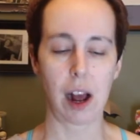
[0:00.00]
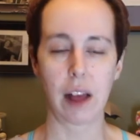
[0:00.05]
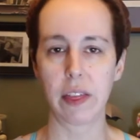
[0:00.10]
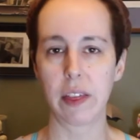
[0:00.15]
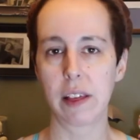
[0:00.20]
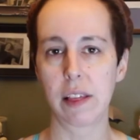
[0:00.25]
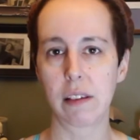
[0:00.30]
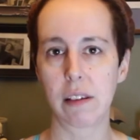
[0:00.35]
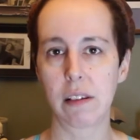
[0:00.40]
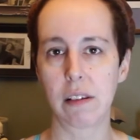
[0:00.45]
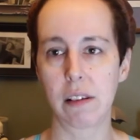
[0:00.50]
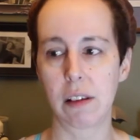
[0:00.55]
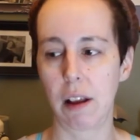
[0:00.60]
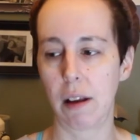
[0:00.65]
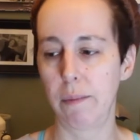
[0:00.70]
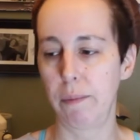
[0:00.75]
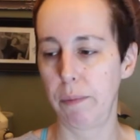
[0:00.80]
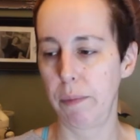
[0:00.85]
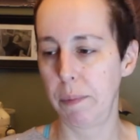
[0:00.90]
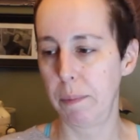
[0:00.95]
I think this is
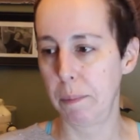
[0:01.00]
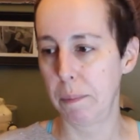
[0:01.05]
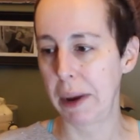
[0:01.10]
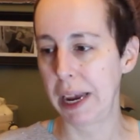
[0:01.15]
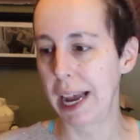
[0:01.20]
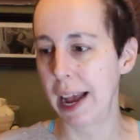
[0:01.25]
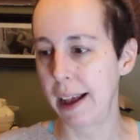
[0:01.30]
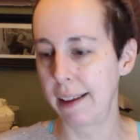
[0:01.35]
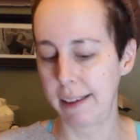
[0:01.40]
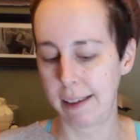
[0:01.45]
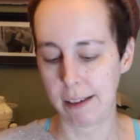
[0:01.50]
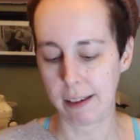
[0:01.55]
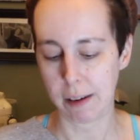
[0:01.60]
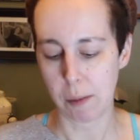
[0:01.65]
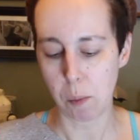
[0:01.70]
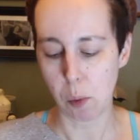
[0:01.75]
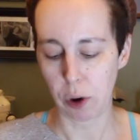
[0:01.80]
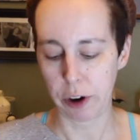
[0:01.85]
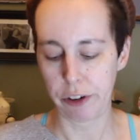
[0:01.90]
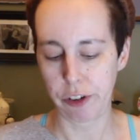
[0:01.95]
my guess is
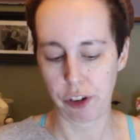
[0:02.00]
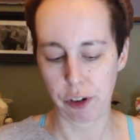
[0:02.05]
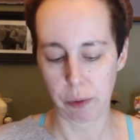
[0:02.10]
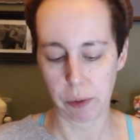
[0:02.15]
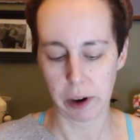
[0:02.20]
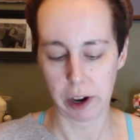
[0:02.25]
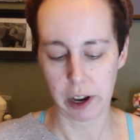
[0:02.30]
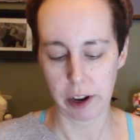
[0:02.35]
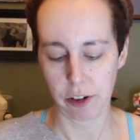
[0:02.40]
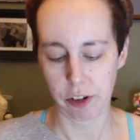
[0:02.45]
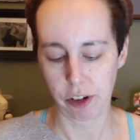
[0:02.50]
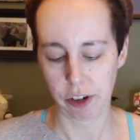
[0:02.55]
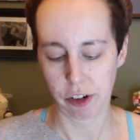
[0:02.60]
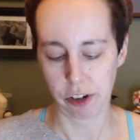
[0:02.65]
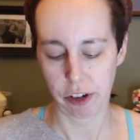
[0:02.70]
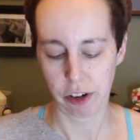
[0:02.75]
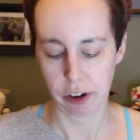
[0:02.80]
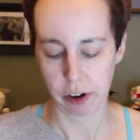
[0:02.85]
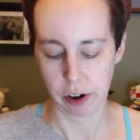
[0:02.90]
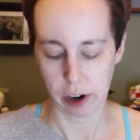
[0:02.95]
a moisture
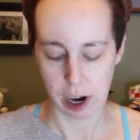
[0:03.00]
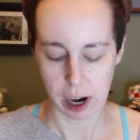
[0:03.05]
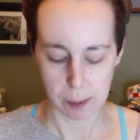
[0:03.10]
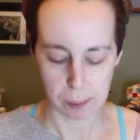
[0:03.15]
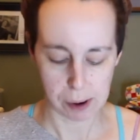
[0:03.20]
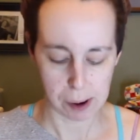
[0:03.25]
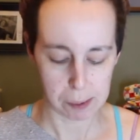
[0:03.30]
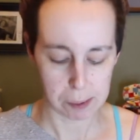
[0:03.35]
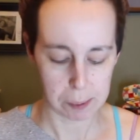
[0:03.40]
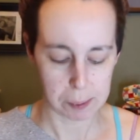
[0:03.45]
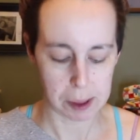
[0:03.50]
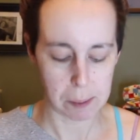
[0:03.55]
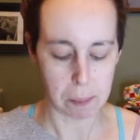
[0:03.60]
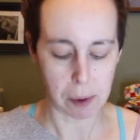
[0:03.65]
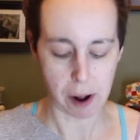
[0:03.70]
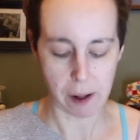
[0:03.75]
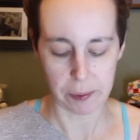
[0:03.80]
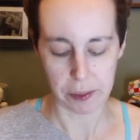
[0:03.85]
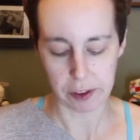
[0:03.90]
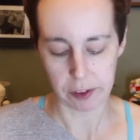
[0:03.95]
rich. I probably
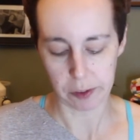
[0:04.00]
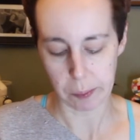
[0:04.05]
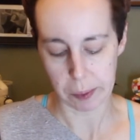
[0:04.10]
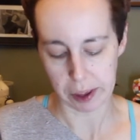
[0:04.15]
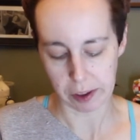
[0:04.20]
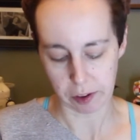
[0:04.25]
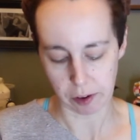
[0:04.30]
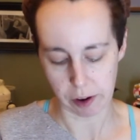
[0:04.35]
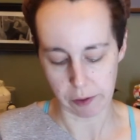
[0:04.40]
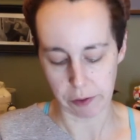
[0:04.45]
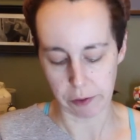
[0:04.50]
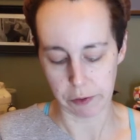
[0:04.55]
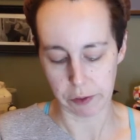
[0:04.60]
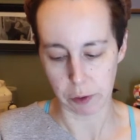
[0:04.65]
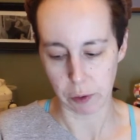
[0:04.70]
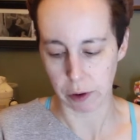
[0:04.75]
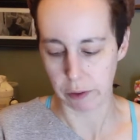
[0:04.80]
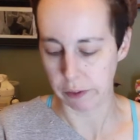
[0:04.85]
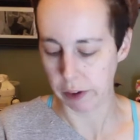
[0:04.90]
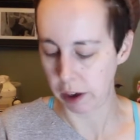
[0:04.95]
bought this based off of
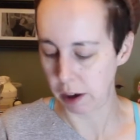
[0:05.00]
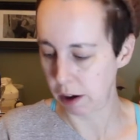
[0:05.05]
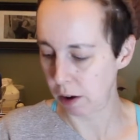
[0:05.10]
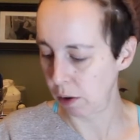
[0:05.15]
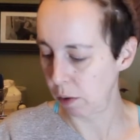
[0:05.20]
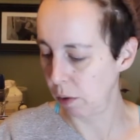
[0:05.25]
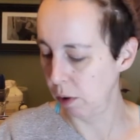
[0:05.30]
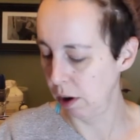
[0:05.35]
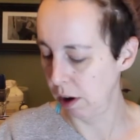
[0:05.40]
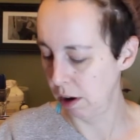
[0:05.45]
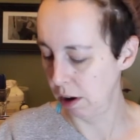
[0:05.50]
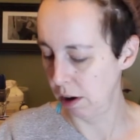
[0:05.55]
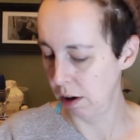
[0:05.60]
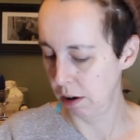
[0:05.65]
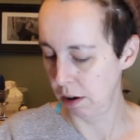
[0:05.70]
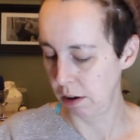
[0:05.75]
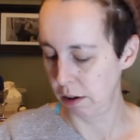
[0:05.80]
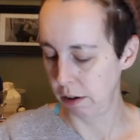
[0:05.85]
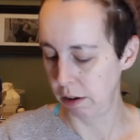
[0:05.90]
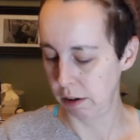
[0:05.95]
a review
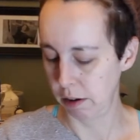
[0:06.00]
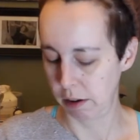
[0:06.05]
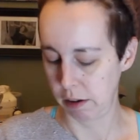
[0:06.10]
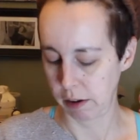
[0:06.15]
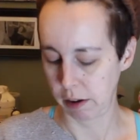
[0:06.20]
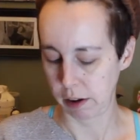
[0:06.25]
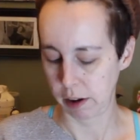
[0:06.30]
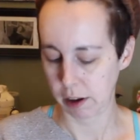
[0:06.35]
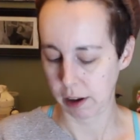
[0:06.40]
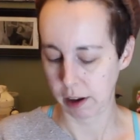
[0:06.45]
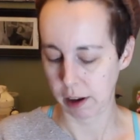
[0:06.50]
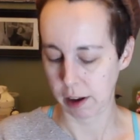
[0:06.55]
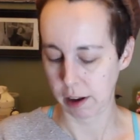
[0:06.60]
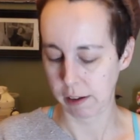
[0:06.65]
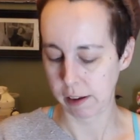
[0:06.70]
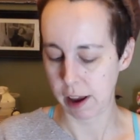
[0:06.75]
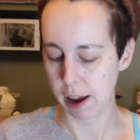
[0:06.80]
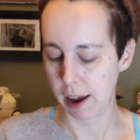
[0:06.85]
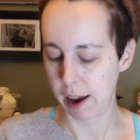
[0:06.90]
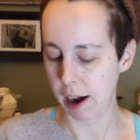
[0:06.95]

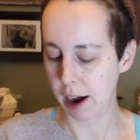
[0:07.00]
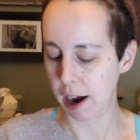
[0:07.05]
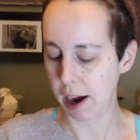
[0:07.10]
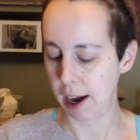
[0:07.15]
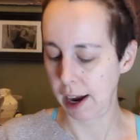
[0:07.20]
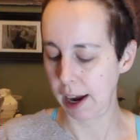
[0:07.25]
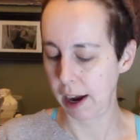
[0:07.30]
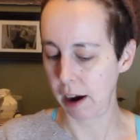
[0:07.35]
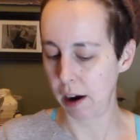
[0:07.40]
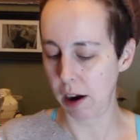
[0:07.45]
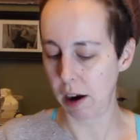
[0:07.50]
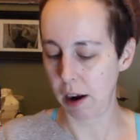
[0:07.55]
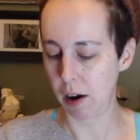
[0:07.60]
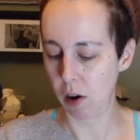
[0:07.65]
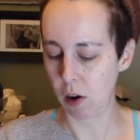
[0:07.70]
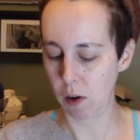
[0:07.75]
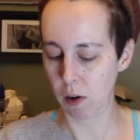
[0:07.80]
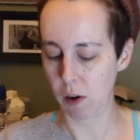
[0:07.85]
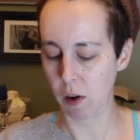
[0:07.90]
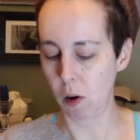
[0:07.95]
because I
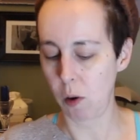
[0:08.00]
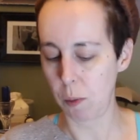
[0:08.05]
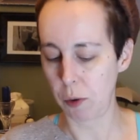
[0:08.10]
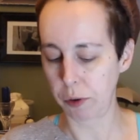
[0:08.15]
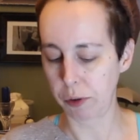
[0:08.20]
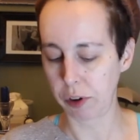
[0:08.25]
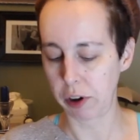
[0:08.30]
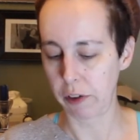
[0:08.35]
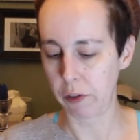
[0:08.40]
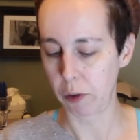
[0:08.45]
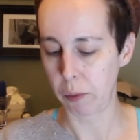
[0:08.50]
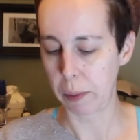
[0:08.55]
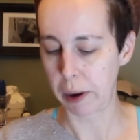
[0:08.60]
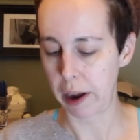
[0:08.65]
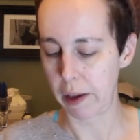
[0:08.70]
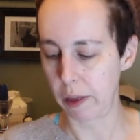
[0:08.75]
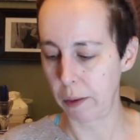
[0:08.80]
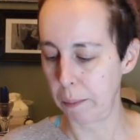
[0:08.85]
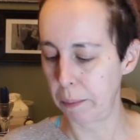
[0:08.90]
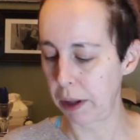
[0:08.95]
almost never
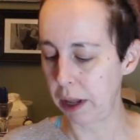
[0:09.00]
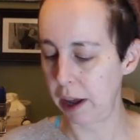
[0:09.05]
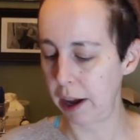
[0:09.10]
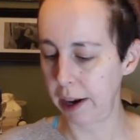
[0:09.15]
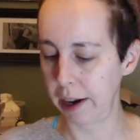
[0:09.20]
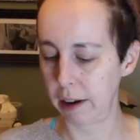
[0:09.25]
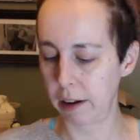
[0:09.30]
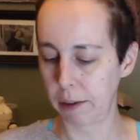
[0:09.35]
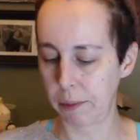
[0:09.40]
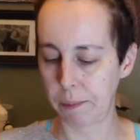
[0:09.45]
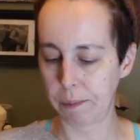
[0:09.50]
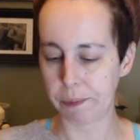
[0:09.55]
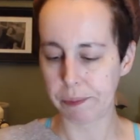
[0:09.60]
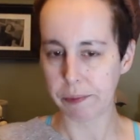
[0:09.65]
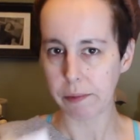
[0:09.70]
buy them blind.